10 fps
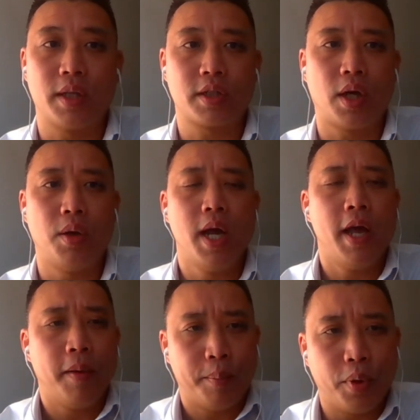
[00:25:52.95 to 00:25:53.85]
So
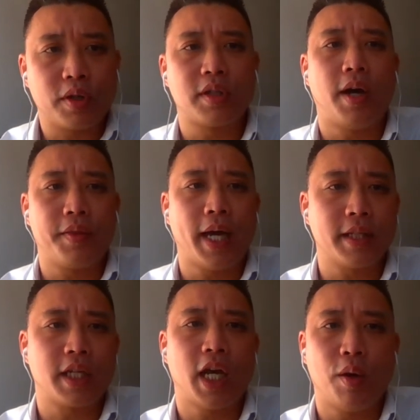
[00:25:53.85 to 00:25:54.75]
books like
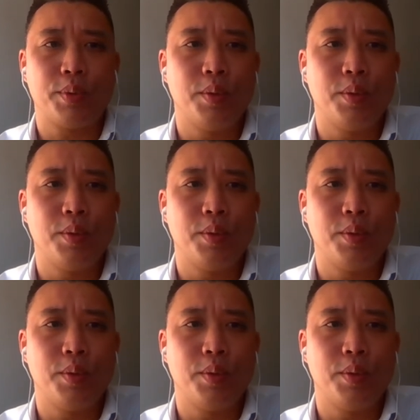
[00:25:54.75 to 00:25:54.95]
that to help